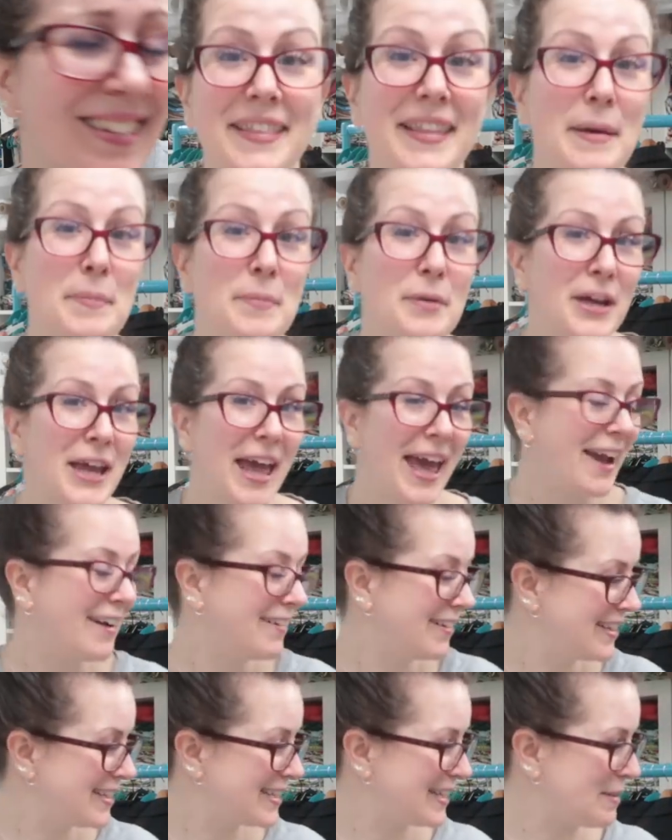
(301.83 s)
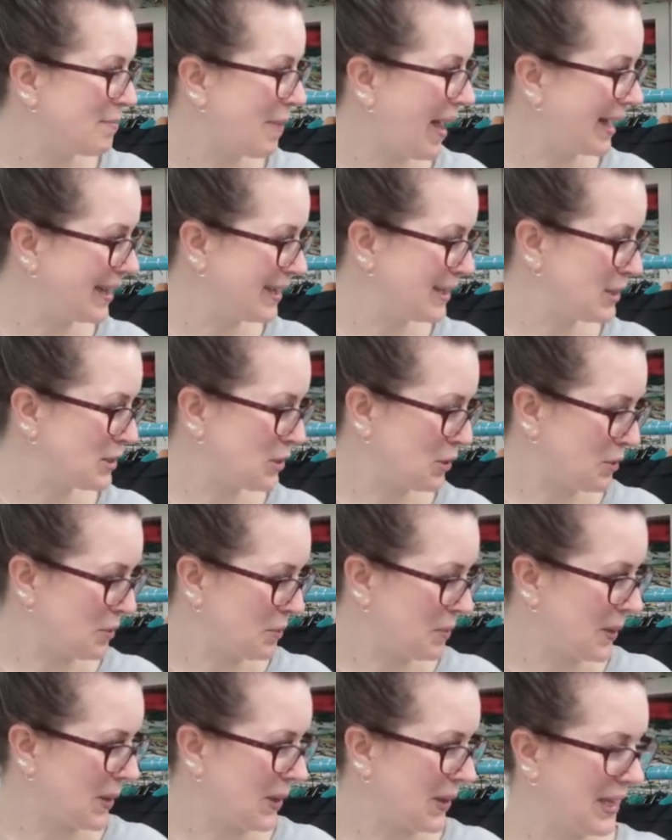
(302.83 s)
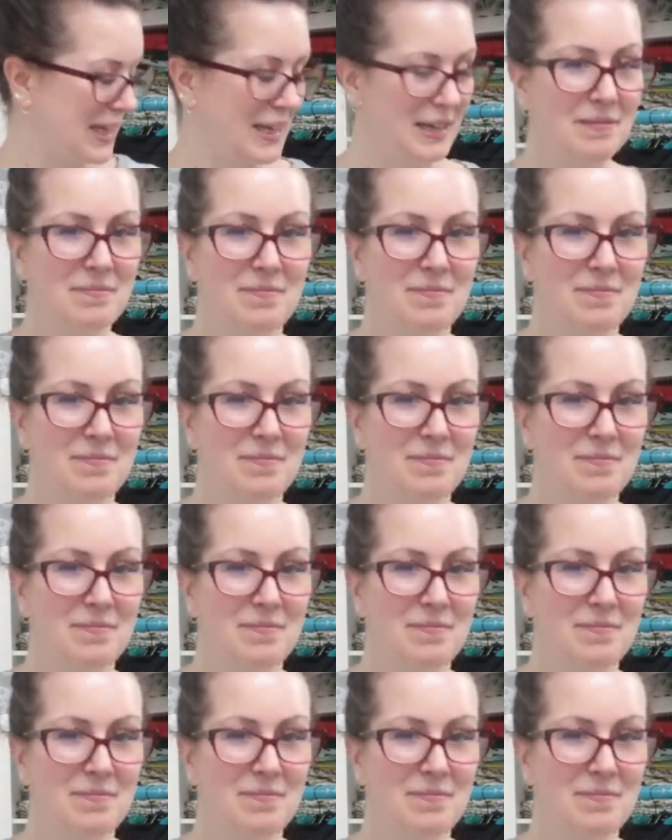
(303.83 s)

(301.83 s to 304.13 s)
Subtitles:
They're precariously balanced on my